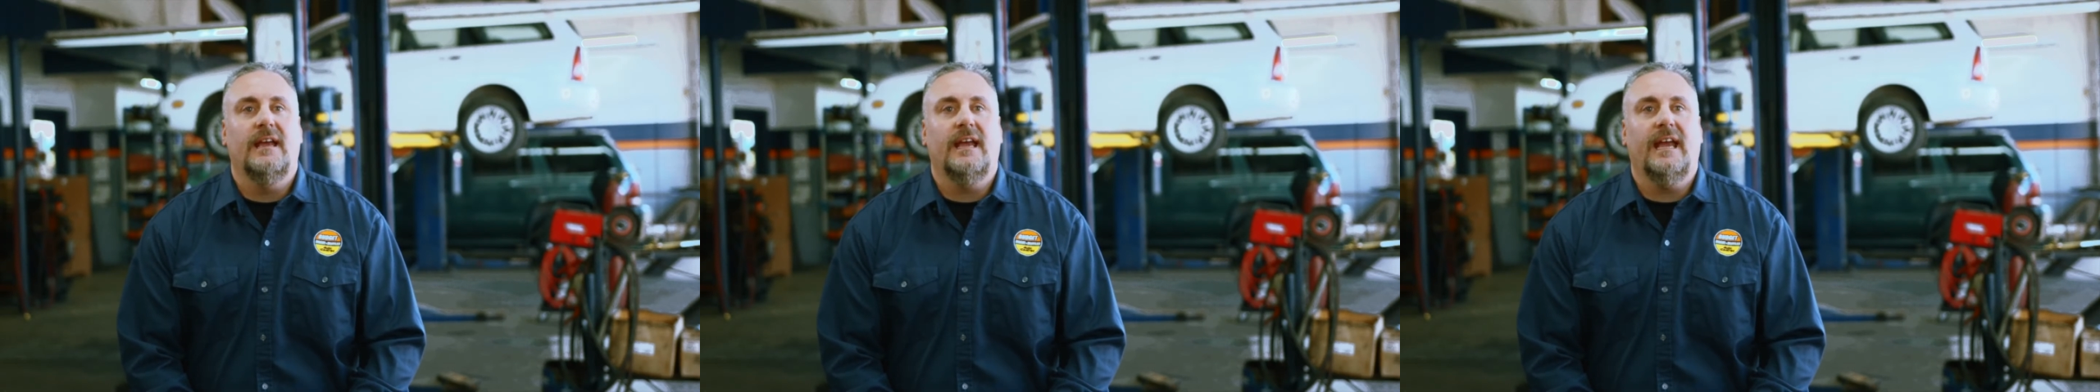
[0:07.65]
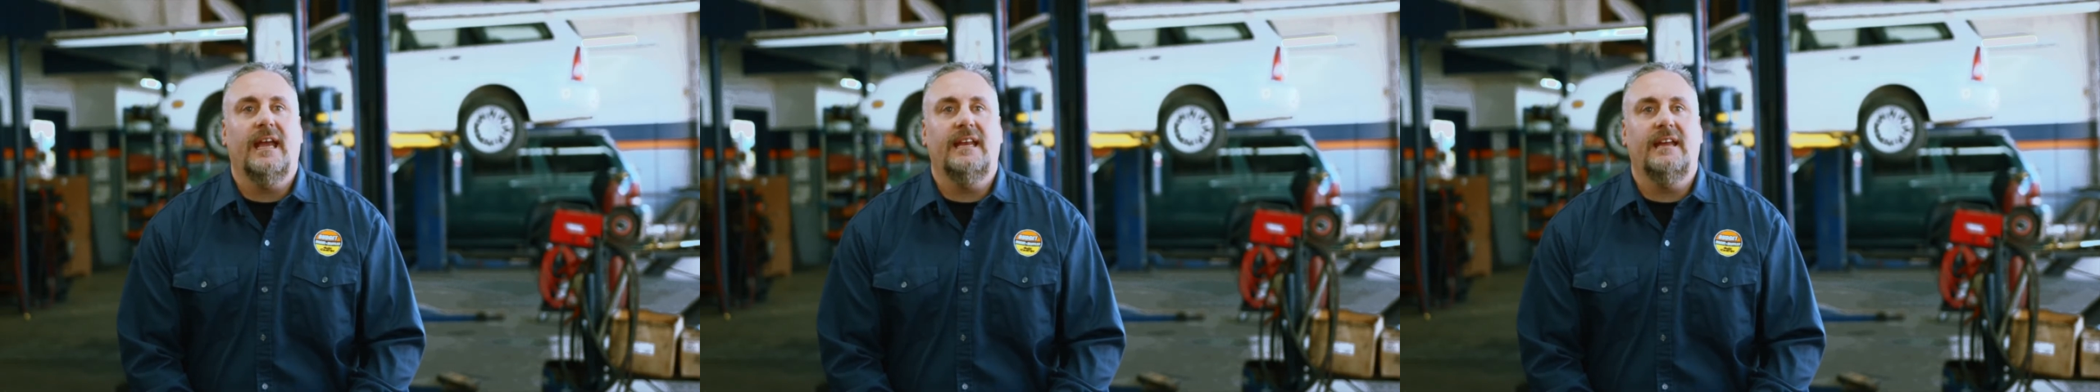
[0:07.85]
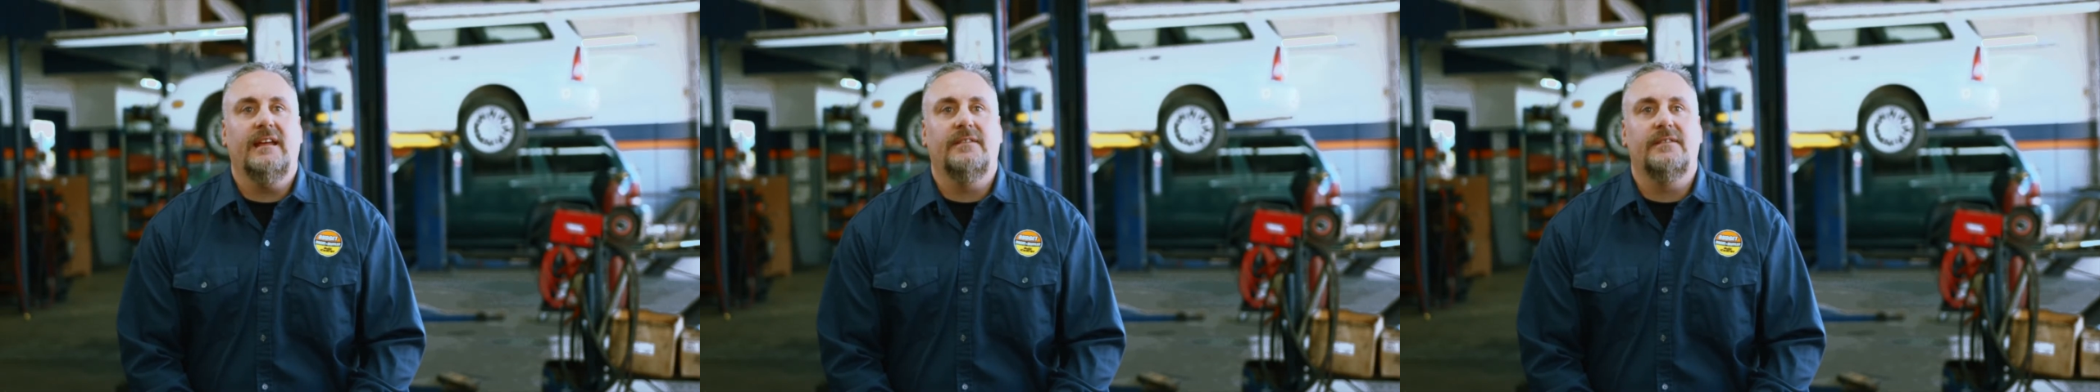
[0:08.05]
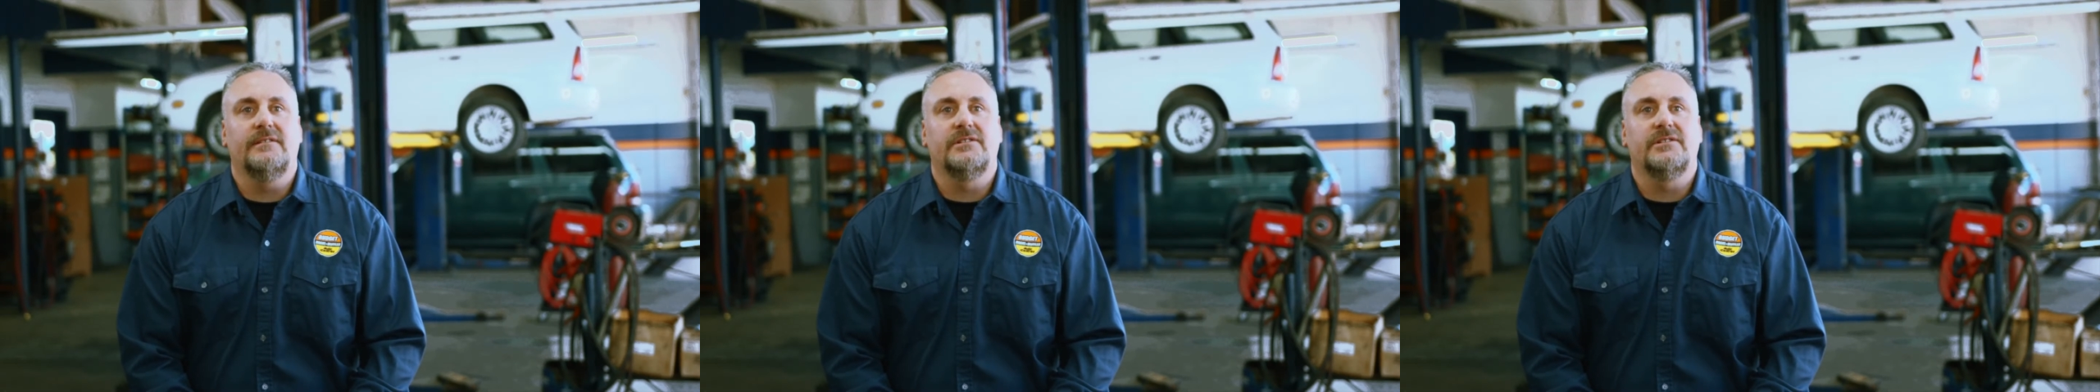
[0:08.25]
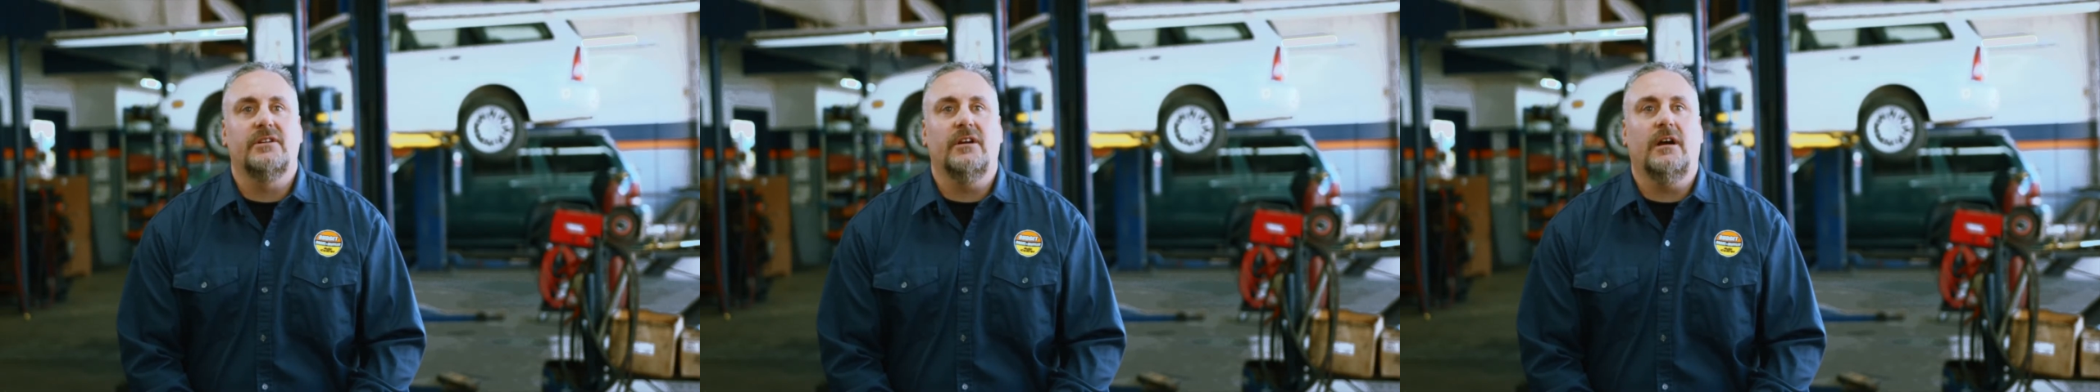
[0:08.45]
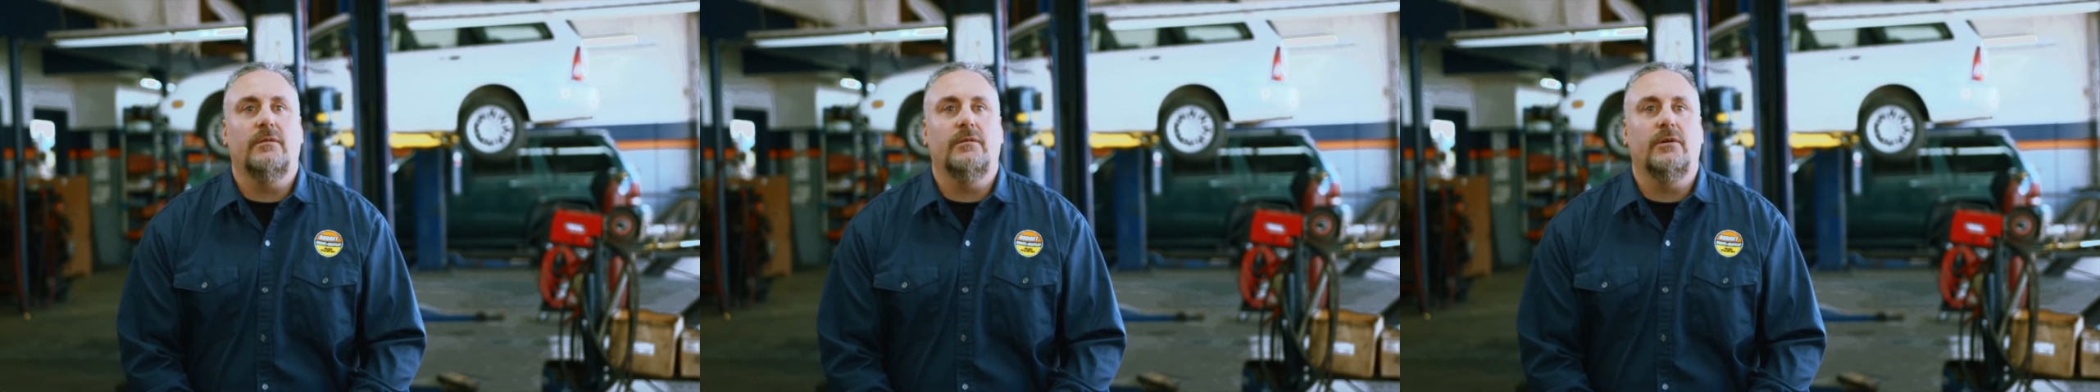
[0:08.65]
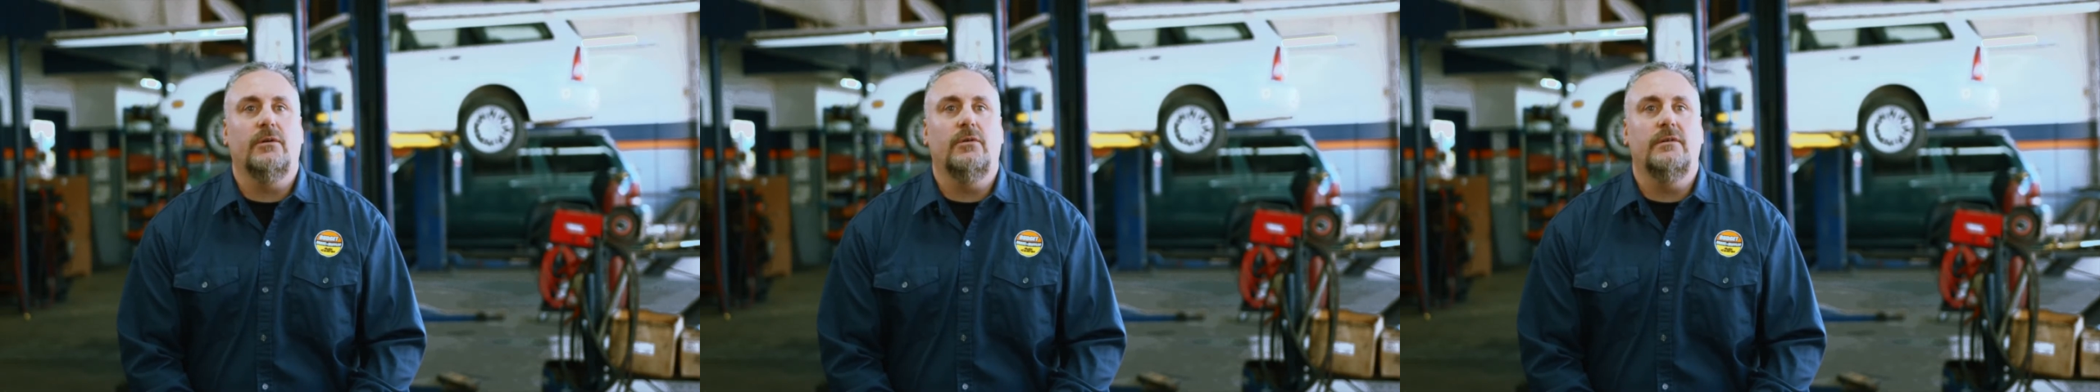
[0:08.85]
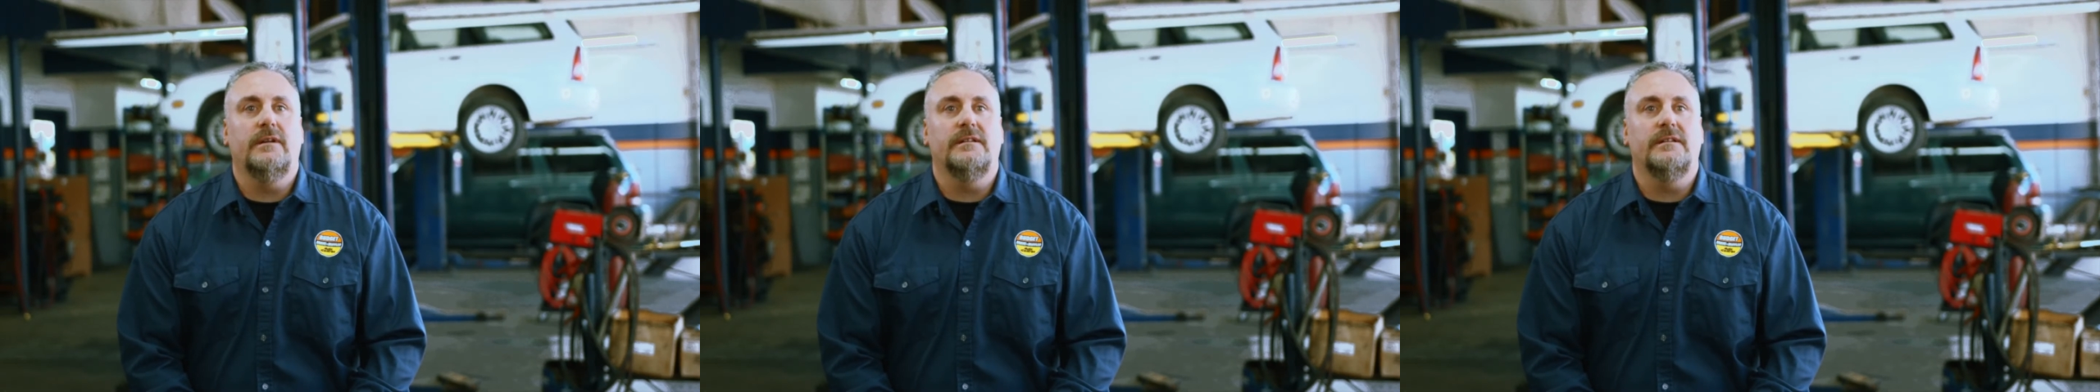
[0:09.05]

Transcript: 80th and Scott Road